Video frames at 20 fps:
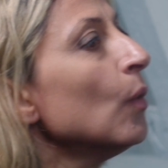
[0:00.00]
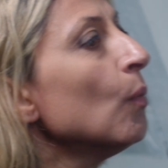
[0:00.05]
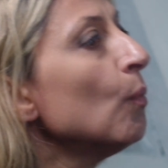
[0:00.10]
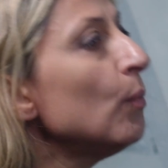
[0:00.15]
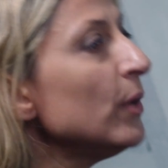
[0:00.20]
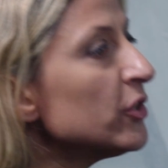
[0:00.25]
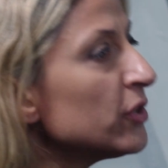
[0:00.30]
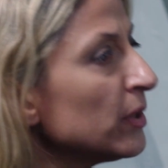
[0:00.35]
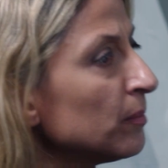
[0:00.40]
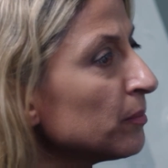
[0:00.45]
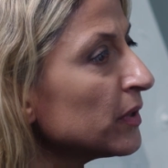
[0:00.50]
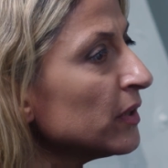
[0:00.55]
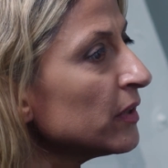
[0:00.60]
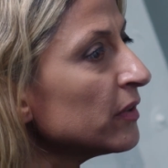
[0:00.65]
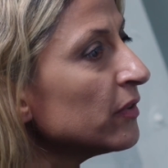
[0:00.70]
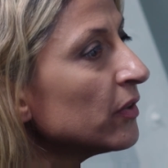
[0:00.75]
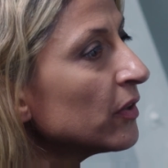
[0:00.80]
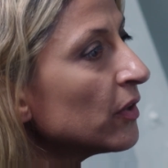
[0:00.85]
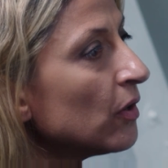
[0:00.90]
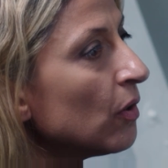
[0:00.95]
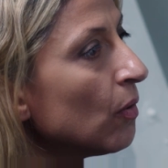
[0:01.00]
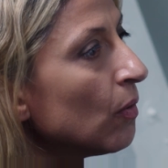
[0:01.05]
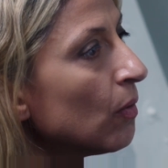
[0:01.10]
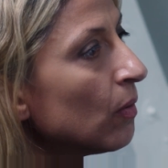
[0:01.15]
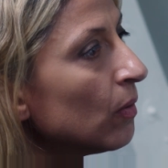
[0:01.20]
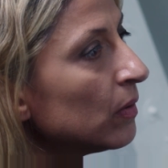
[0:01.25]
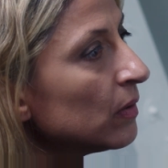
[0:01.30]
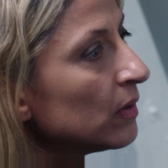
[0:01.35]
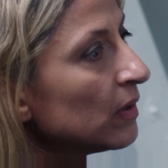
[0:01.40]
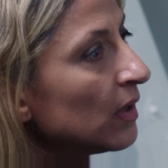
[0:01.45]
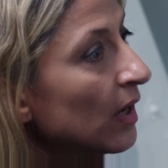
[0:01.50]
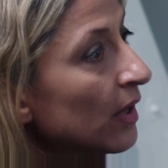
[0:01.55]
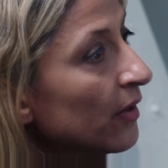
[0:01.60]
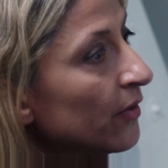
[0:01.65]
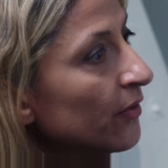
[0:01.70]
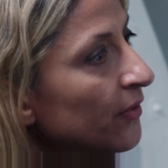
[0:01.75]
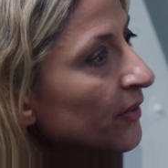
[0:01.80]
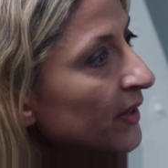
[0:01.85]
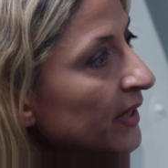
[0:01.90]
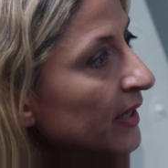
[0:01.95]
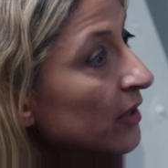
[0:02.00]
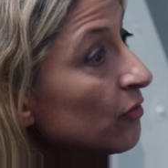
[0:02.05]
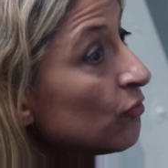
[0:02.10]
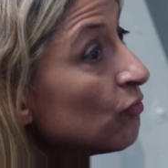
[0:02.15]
which I'm going to call the